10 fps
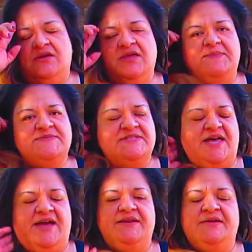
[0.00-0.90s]
hip
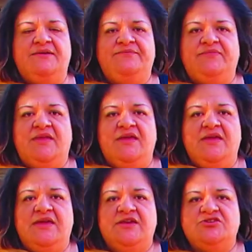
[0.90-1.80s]
slide,
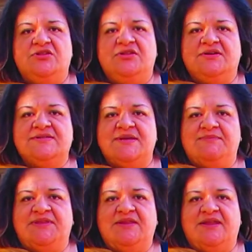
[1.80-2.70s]
it should look
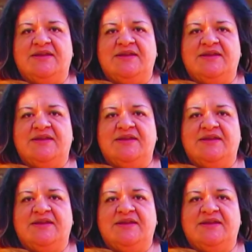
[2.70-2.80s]
something like